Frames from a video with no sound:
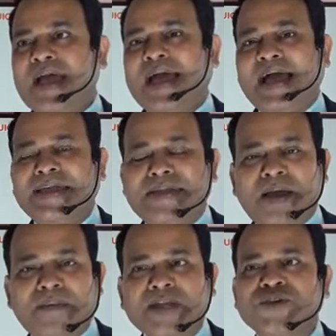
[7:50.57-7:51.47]
and
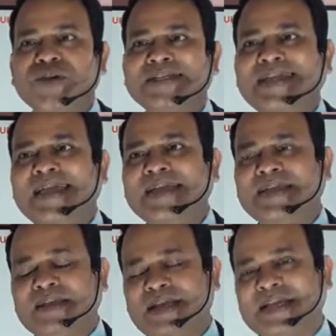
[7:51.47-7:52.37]
number two is that,
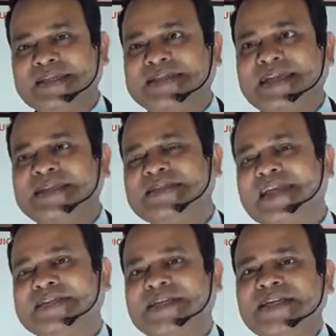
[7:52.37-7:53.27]
as I say, is the
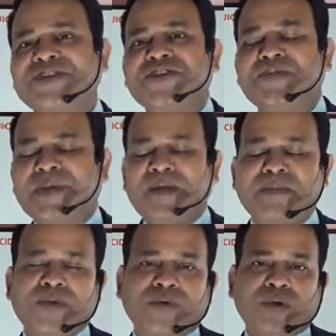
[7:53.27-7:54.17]
extension of the
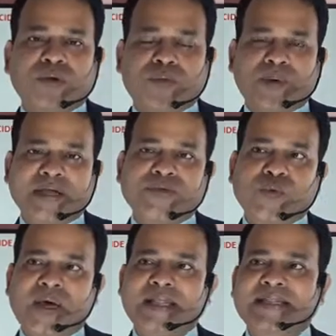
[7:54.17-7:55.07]
number of oh, point
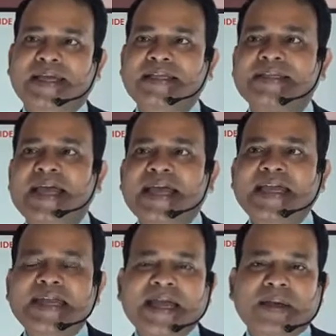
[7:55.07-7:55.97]
one. That is
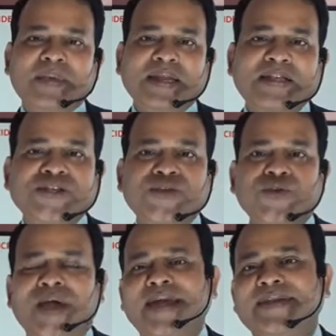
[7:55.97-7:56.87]
inability
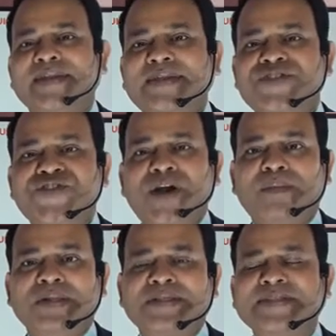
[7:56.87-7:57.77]
to handle the
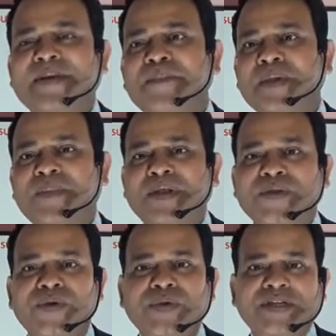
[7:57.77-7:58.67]
troubles. Some people, you
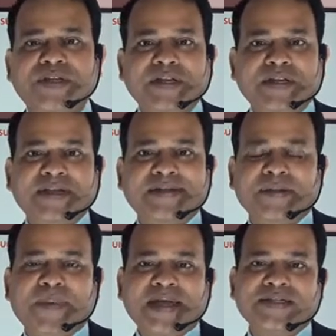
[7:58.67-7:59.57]
know, it, it, it
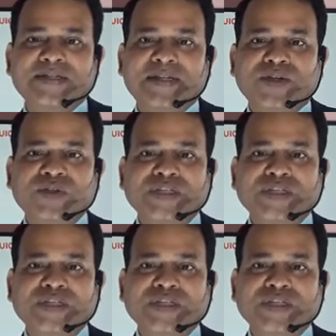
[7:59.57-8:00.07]
depends on the you know,